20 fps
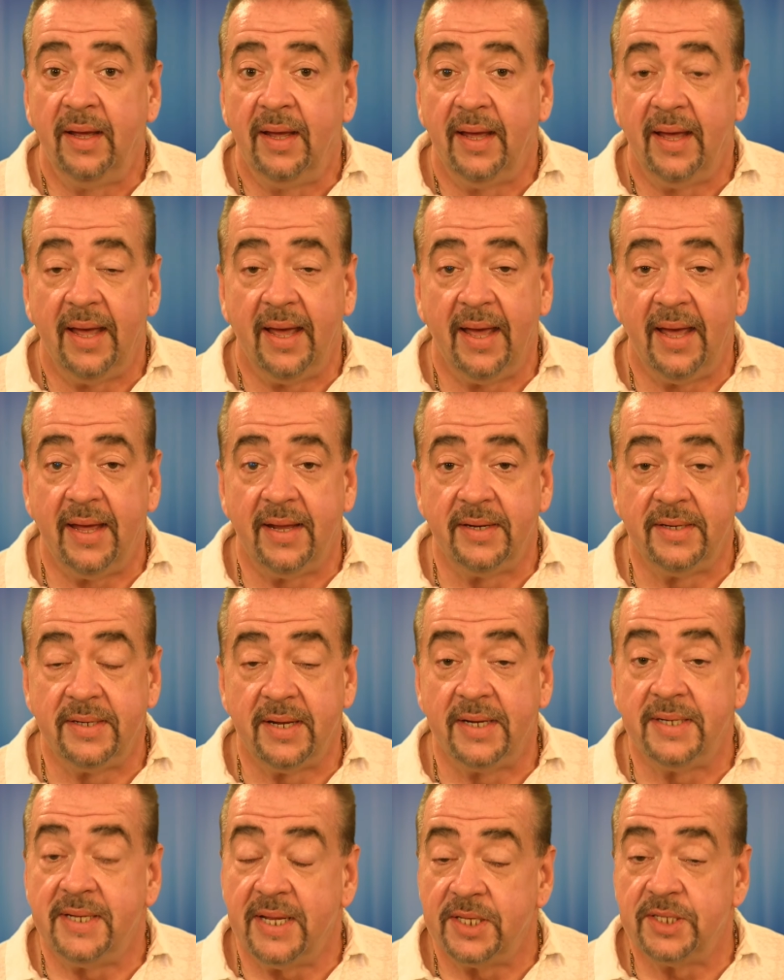And
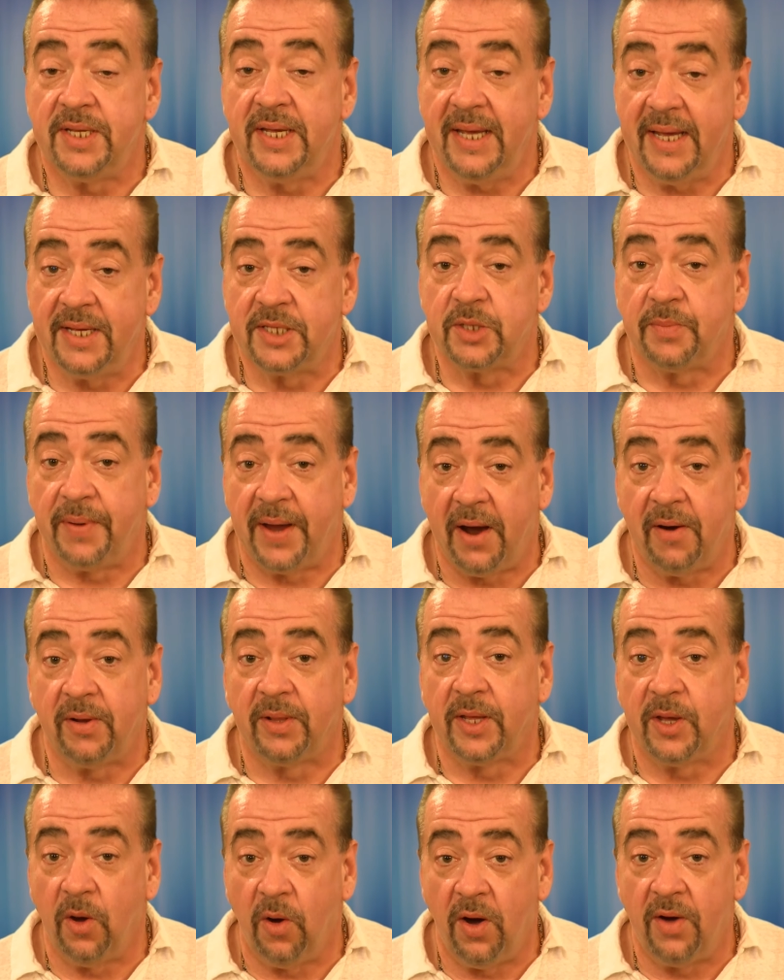Disney is
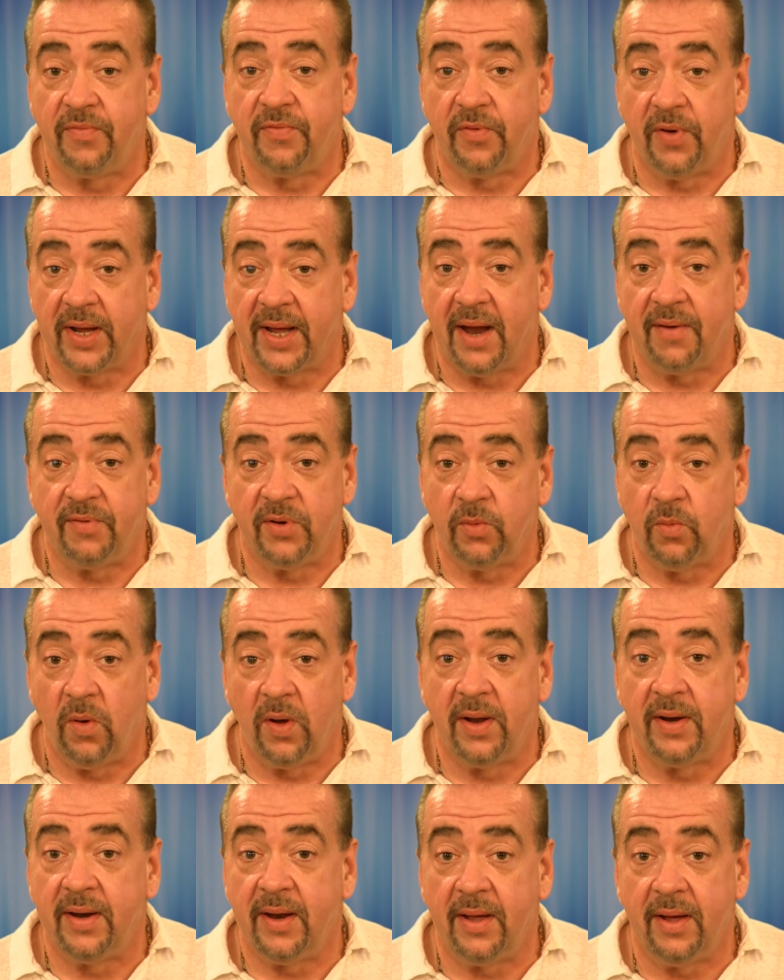apparently offering
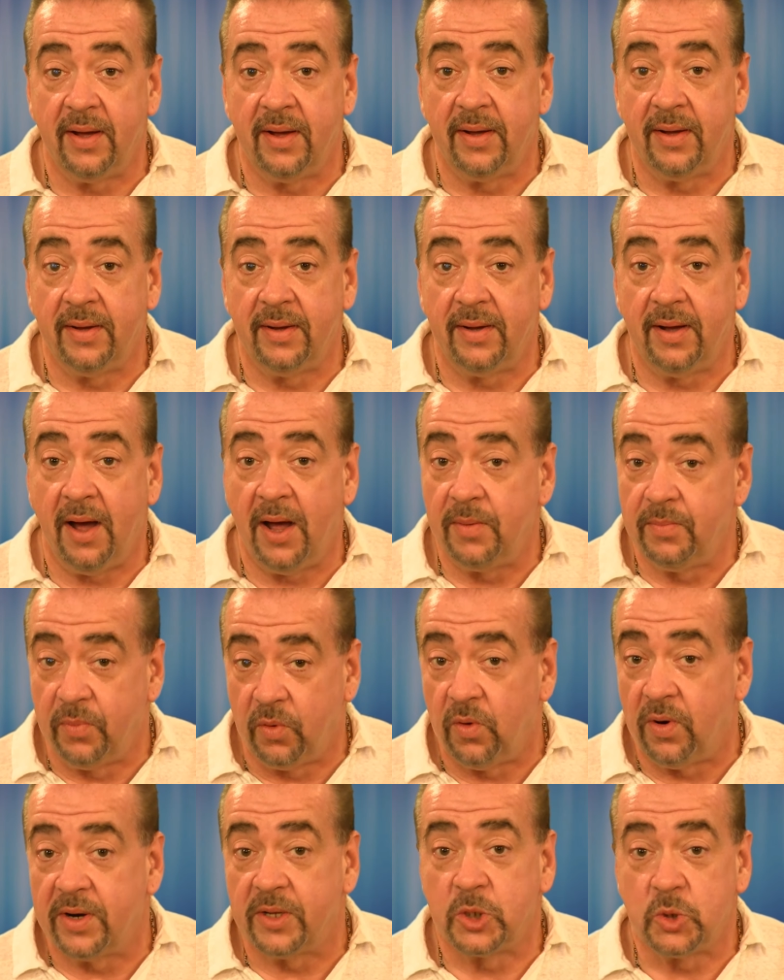everyone on
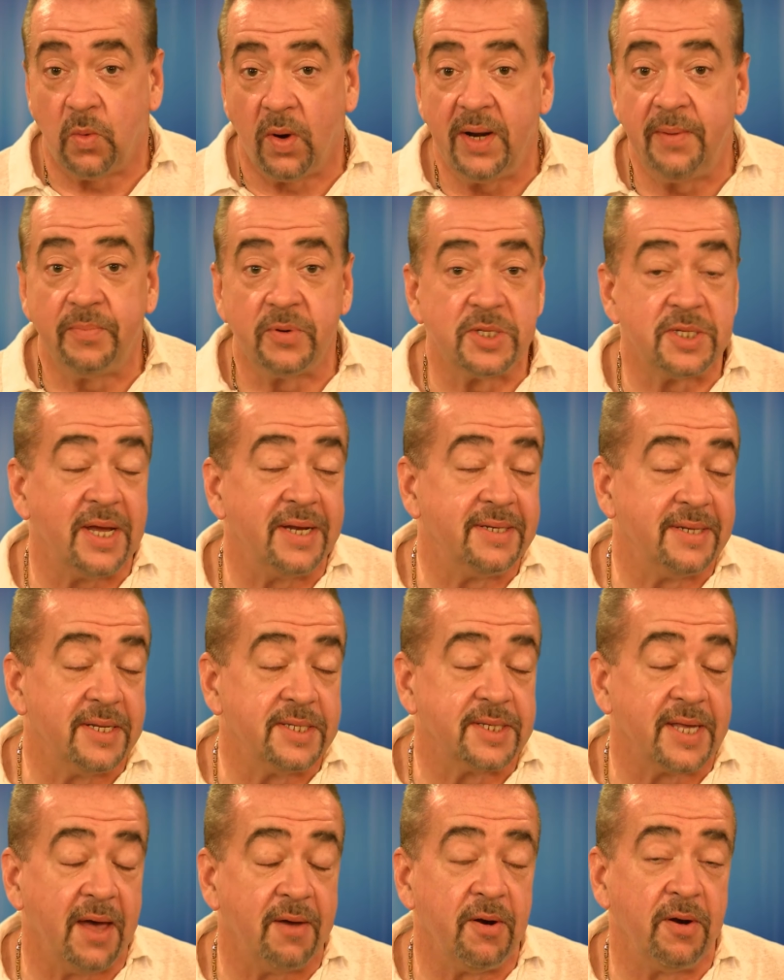board a 20%
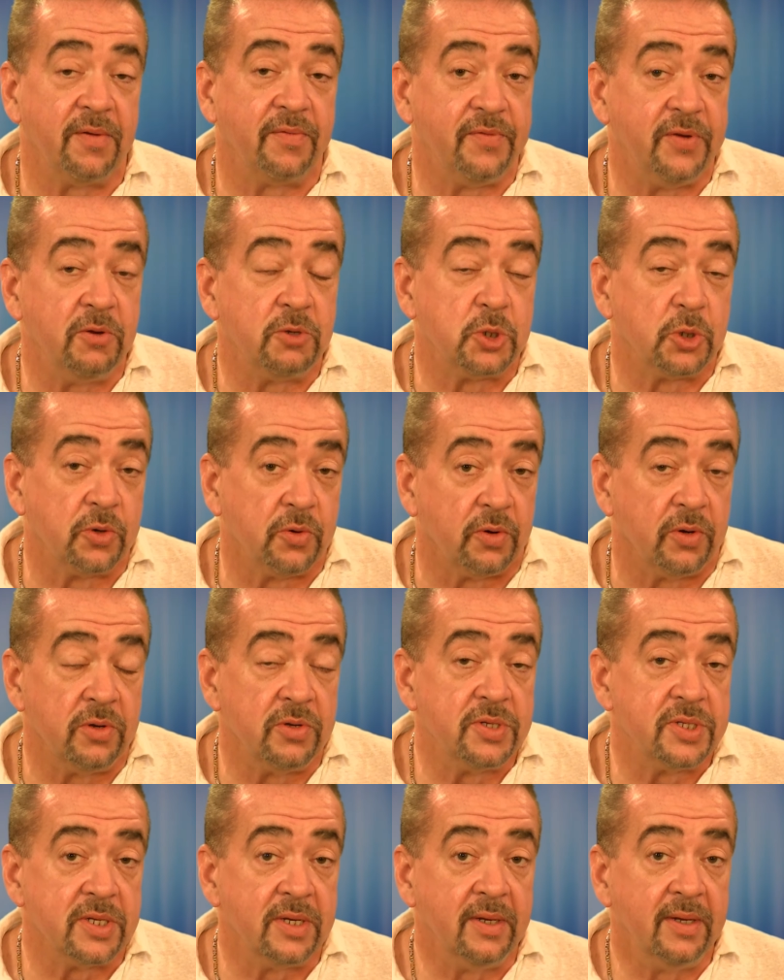discount on a future
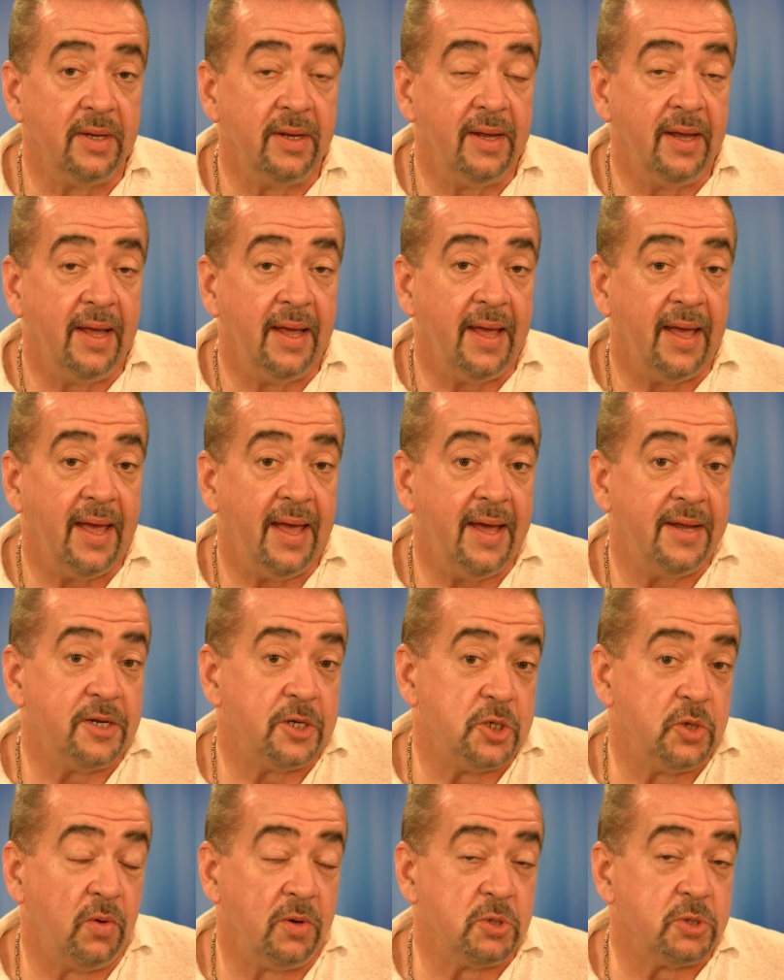cruise and
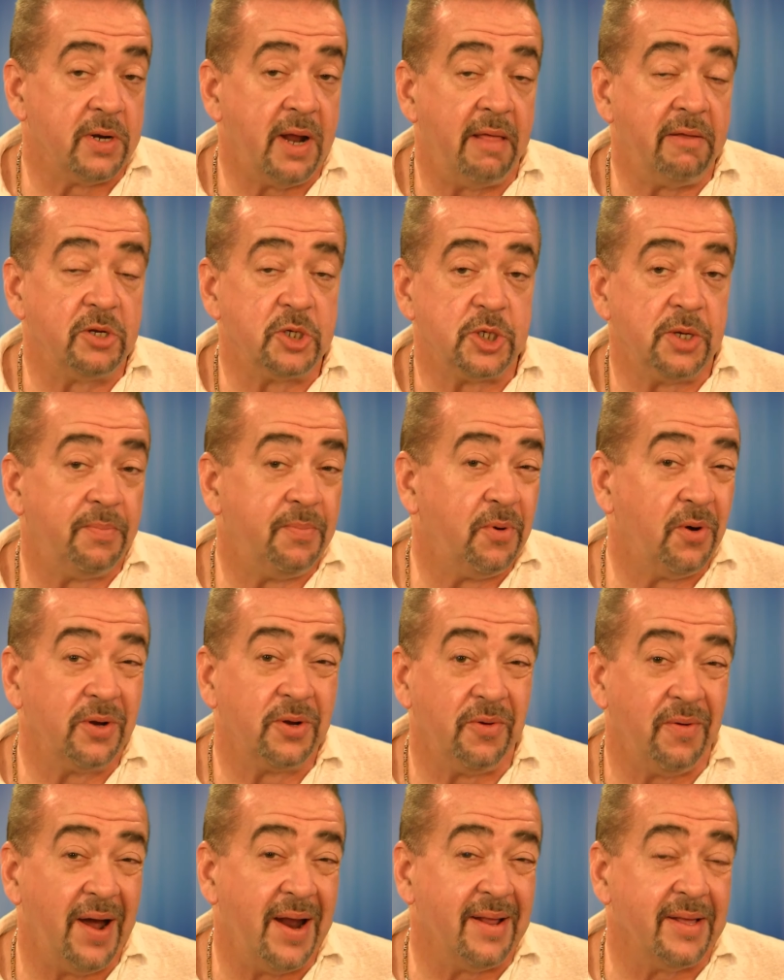a $200
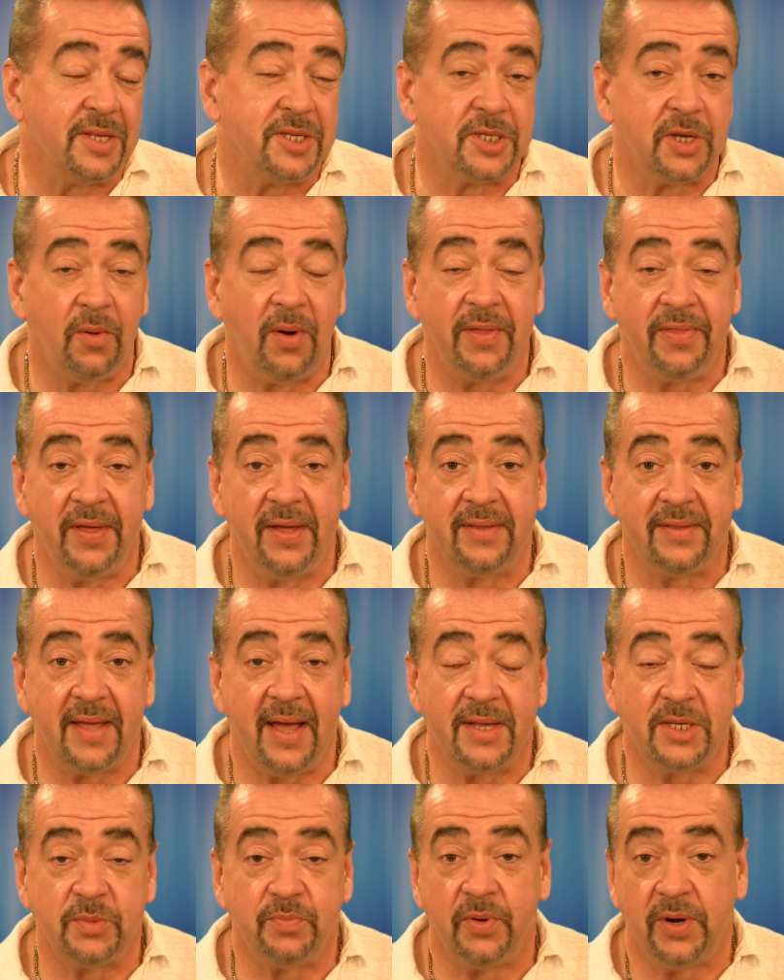shipboard credit. So I think
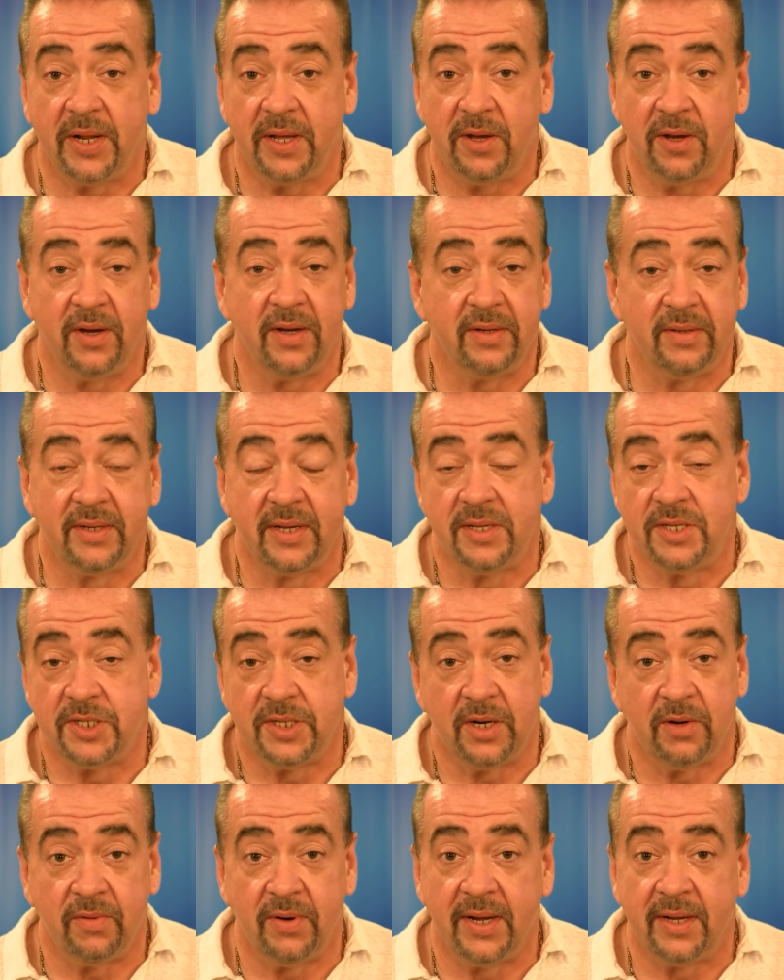that's pretty good
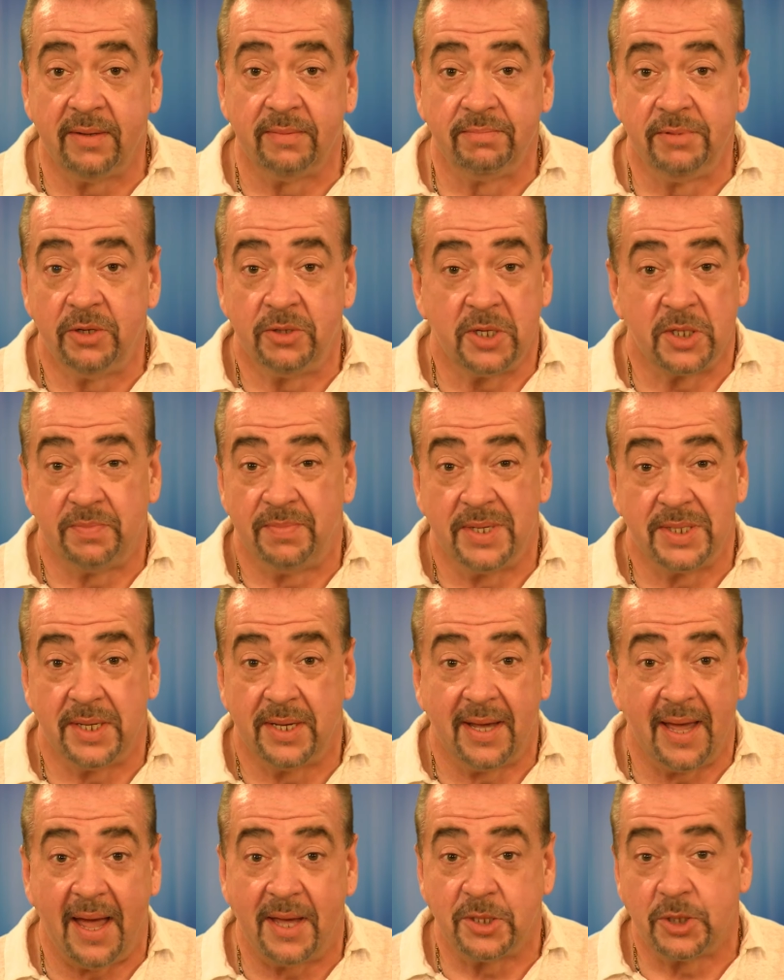considering you're just
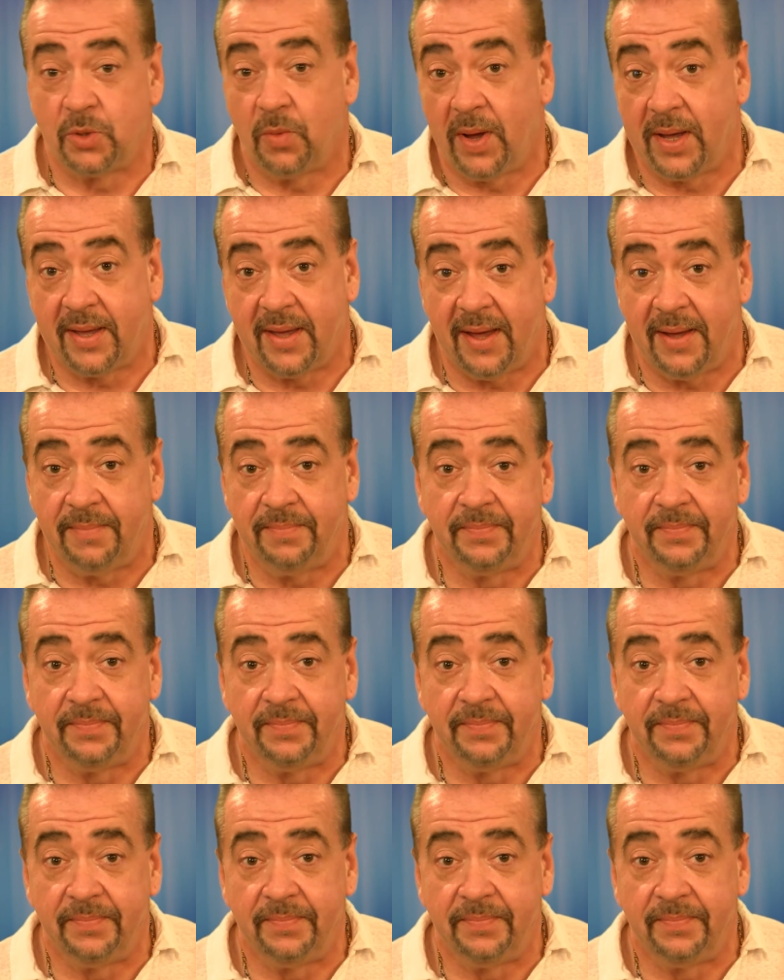missing Castaway Cay.